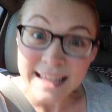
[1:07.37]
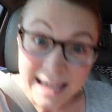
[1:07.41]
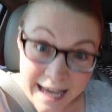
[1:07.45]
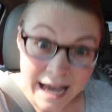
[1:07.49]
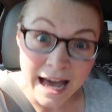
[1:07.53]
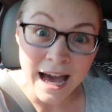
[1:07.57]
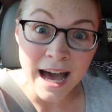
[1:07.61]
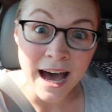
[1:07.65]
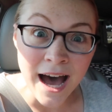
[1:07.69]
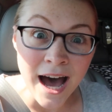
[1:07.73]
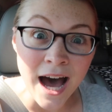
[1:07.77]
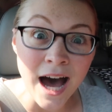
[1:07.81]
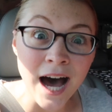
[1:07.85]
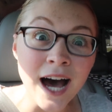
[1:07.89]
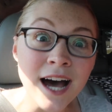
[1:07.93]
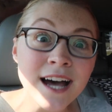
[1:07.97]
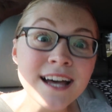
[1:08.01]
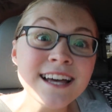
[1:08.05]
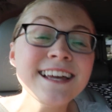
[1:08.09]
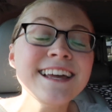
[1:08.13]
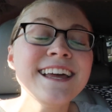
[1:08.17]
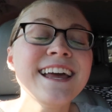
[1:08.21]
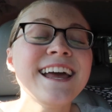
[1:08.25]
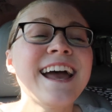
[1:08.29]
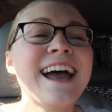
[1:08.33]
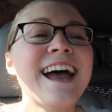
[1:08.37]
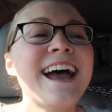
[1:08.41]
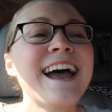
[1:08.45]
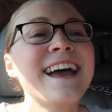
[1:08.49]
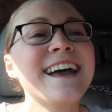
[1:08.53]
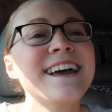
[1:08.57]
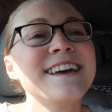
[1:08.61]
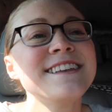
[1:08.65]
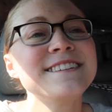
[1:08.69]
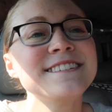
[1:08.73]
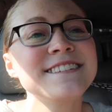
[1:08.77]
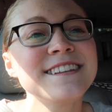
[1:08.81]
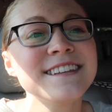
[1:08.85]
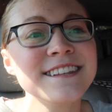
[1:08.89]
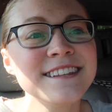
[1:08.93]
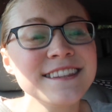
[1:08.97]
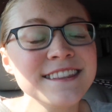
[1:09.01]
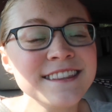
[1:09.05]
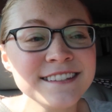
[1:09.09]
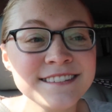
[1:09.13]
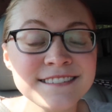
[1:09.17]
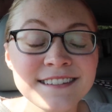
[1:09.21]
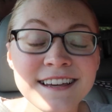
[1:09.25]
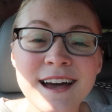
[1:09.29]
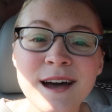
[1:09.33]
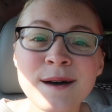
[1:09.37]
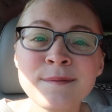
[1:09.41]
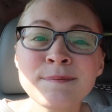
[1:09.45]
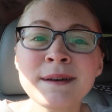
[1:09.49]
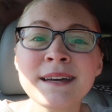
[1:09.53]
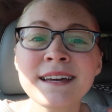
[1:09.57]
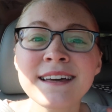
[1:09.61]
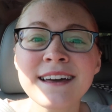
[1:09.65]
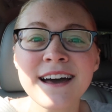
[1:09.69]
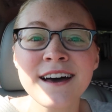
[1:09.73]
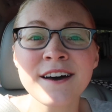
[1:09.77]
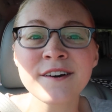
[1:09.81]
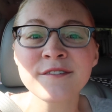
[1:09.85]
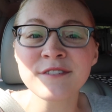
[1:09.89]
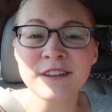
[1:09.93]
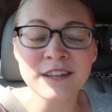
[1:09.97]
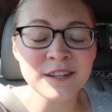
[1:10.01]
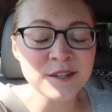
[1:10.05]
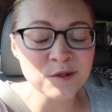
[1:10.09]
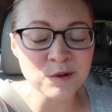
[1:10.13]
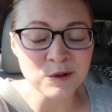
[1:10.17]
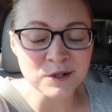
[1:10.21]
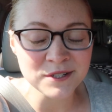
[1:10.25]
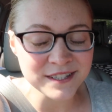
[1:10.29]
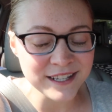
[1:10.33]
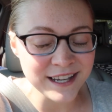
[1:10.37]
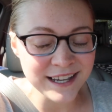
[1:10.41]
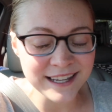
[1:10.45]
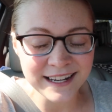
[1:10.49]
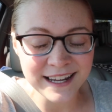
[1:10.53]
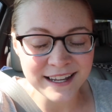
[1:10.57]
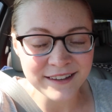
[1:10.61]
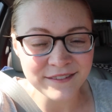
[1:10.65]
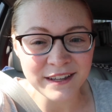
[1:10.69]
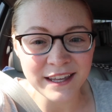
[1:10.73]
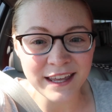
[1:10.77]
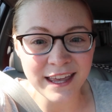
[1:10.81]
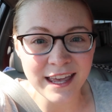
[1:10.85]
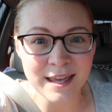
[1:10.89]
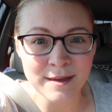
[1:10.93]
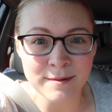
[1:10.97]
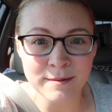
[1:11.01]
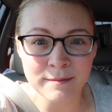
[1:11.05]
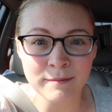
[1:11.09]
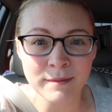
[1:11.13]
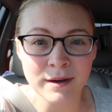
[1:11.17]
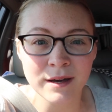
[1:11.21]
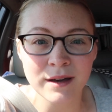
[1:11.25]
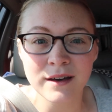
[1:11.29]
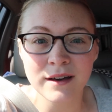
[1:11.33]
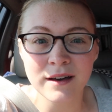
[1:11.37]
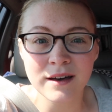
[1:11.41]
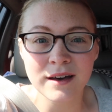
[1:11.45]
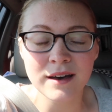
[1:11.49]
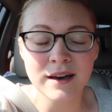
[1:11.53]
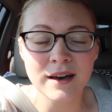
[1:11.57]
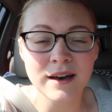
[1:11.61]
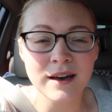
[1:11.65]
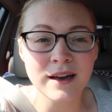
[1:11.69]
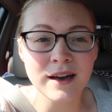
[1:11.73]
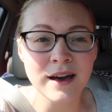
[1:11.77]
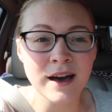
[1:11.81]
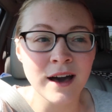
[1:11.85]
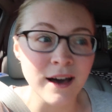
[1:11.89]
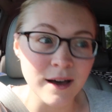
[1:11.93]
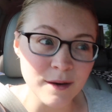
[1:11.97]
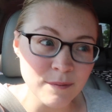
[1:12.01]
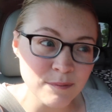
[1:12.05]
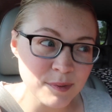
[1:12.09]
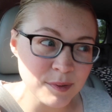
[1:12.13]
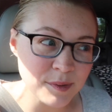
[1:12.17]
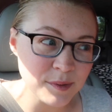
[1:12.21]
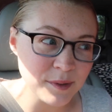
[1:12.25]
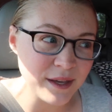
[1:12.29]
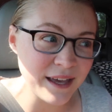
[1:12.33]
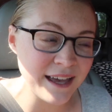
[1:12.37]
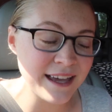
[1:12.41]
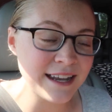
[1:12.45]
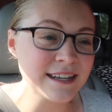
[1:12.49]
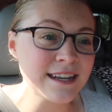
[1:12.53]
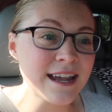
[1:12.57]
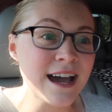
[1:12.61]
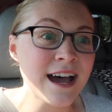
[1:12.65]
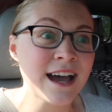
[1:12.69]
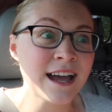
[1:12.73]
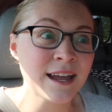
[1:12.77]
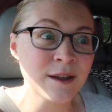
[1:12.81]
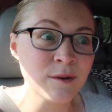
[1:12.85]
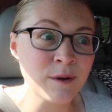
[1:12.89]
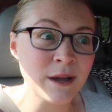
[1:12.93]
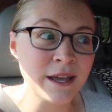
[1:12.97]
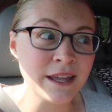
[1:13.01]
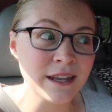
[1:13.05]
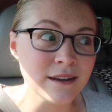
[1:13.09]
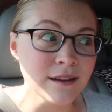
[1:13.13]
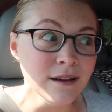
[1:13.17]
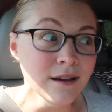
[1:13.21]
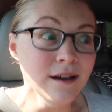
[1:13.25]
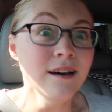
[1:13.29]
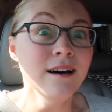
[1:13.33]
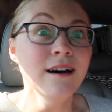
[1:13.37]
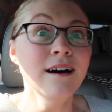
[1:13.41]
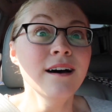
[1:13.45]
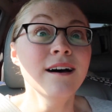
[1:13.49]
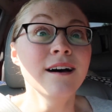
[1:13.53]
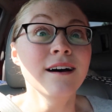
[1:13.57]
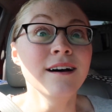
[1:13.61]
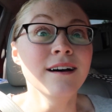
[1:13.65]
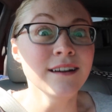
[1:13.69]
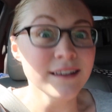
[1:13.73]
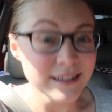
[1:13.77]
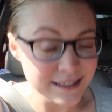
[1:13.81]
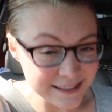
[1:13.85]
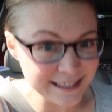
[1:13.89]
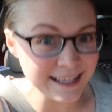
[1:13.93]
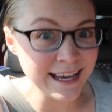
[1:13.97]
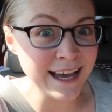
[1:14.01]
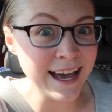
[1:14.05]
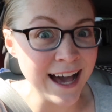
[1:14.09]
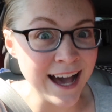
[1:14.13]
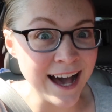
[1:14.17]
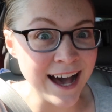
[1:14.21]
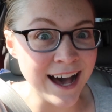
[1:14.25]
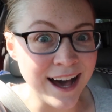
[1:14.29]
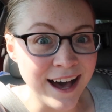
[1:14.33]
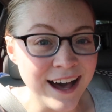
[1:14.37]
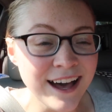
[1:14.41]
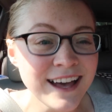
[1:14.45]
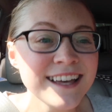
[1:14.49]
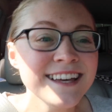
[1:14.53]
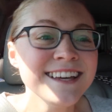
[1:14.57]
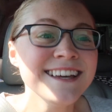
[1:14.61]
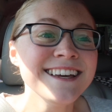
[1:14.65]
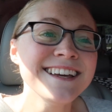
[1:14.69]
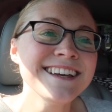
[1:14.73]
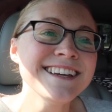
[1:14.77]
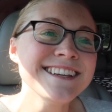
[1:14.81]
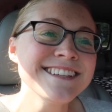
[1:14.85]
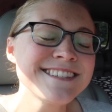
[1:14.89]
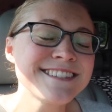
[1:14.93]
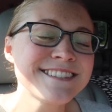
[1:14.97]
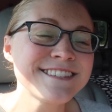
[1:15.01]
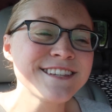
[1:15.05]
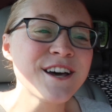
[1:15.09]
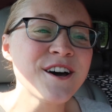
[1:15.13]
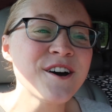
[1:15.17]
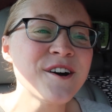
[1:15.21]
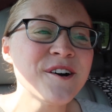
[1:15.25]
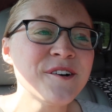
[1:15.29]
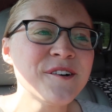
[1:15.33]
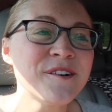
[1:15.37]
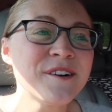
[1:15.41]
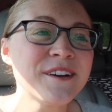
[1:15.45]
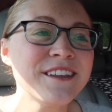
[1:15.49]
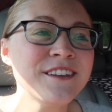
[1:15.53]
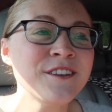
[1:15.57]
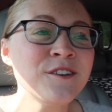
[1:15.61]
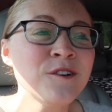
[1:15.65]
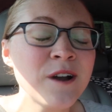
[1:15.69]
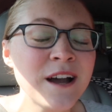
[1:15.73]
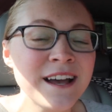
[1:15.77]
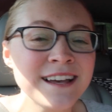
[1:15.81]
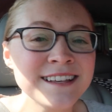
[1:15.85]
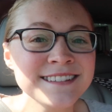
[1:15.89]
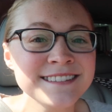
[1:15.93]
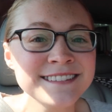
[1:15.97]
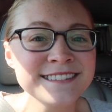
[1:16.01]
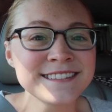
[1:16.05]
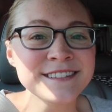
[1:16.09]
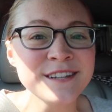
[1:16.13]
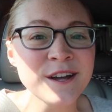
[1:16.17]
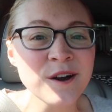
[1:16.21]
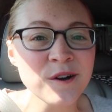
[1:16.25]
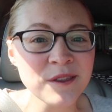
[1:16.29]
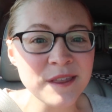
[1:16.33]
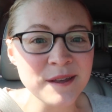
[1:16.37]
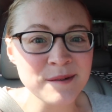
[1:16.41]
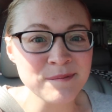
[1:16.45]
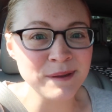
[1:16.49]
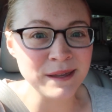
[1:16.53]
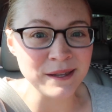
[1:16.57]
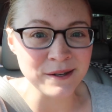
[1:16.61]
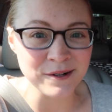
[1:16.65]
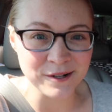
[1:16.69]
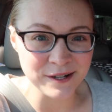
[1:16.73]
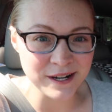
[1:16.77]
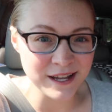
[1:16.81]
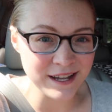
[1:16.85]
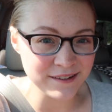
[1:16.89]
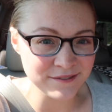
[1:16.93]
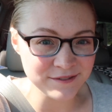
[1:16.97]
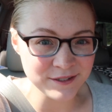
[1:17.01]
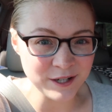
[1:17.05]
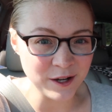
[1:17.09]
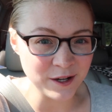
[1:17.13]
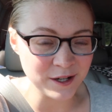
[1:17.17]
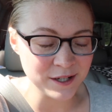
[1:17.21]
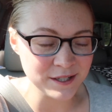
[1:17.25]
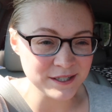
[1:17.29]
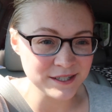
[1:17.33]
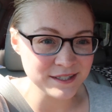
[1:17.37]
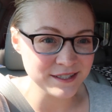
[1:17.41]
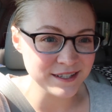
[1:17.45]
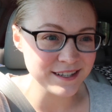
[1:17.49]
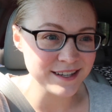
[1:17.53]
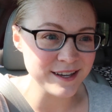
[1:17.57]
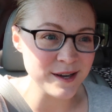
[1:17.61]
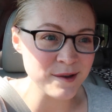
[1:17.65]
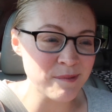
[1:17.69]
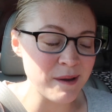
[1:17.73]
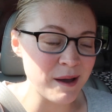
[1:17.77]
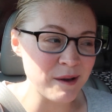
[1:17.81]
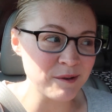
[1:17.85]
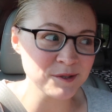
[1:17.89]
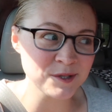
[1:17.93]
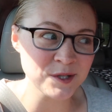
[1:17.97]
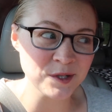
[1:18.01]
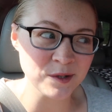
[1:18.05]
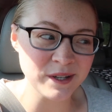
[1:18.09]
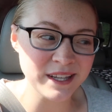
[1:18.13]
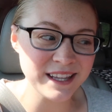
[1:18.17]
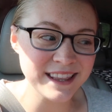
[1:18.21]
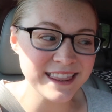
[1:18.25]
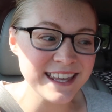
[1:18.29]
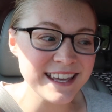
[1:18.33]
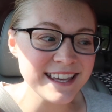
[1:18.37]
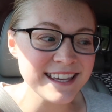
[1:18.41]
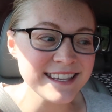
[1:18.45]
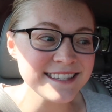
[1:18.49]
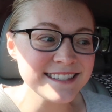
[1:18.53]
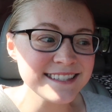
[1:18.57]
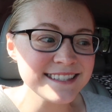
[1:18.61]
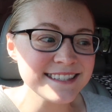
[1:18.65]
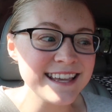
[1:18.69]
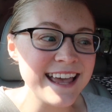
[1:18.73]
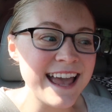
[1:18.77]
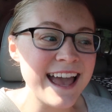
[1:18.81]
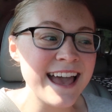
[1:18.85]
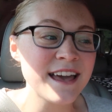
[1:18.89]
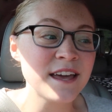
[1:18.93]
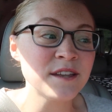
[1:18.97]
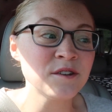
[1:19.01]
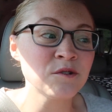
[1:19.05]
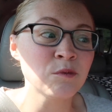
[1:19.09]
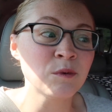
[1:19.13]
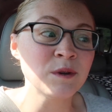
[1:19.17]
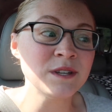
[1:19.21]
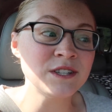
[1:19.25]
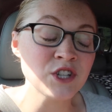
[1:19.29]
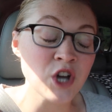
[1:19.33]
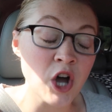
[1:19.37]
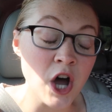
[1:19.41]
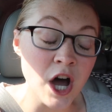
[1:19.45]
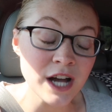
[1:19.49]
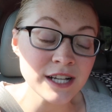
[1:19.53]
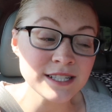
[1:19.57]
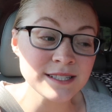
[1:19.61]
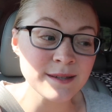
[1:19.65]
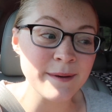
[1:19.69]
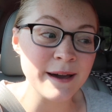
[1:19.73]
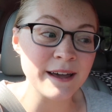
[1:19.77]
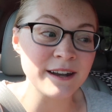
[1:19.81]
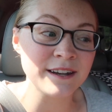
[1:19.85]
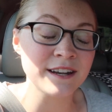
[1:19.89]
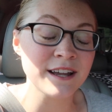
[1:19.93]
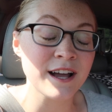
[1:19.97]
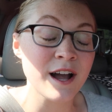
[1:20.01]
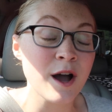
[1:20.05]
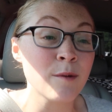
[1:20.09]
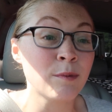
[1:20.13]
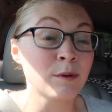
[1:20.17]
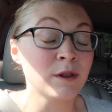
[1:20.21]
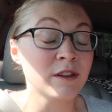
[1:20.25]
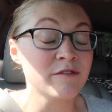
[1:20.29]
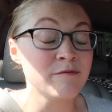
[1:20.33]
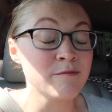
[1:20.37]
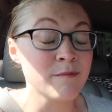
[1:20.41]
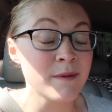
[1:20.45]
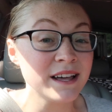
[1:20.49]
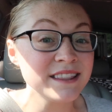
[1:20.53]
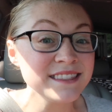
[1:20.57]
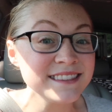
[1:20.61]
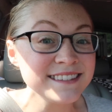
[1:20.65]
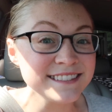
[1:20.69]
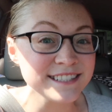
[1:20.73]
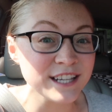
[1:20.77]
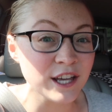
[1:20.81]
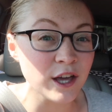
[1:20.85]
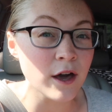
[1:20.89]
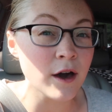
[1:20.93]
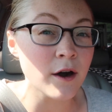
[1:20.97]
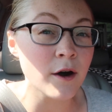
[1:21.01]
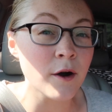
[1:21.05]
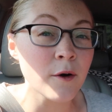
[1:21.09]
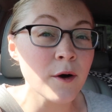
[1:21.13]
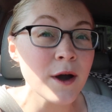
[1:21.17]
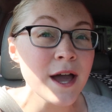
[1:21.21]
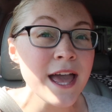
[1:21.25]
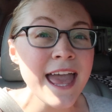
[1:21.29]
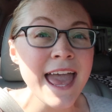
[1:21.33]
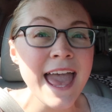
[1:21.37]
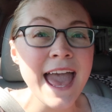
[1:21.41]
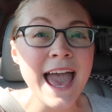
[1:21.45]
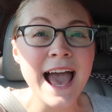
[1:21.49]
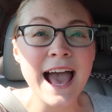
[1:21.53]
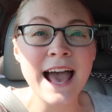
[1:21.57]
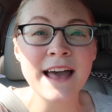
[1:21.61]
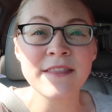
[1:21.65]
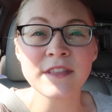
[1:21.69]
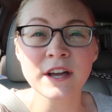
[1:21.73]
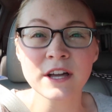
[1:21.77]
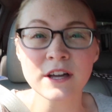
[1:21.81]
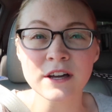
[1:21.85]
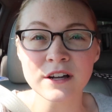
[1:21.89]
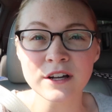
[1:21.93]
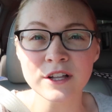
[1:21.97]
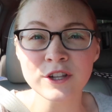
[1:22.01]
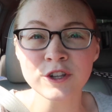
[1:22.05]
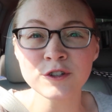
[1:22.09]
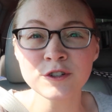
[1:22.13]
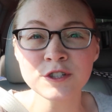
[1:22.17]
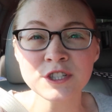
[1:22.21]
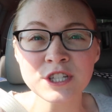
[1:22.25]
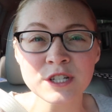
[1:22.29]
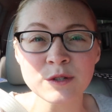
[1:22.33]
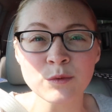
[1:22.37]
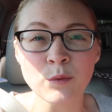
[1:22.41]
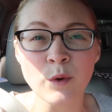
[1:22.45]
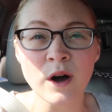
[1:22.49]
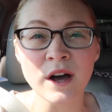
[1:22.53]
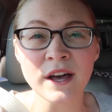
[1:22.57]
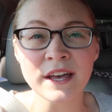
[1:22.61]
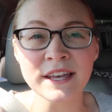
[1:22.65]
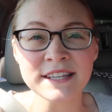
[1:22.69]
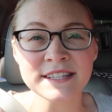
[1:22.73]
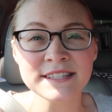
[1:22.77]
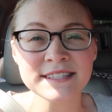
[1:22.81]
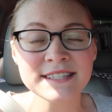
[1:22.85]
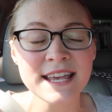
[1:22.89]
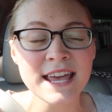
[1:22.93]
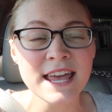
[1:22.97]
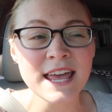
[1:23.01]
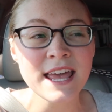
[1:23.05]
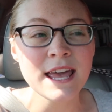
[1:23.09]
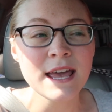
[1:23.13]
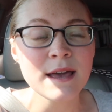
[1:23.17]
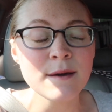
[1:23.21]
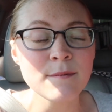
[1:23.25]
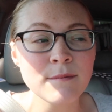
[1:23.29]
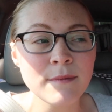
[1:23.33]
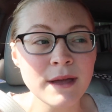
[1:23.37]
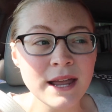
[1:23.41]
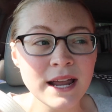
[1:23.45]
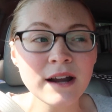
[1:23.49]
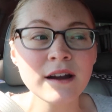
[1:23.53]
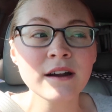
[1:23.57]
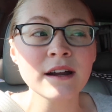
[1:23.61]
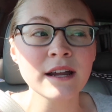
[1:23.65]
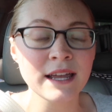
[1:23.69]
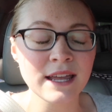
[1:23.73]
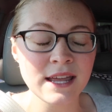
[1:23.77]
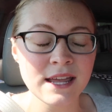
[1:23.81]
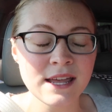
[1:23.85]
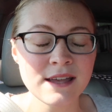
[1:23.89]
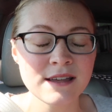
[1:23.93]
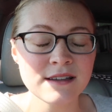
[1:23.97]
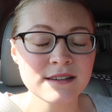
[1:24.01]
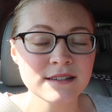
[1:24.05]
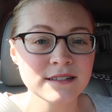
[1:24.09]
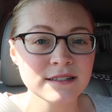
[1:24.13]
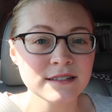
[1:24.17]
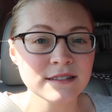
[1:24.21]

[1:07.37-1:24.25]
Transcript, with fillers: yeah! And the topic of indoor skydiving came up, and I went, oh, yeah! So you guys know that Peter and I have talked about doing this and we talked about it a couple of months ago and the conclusion was, Mary,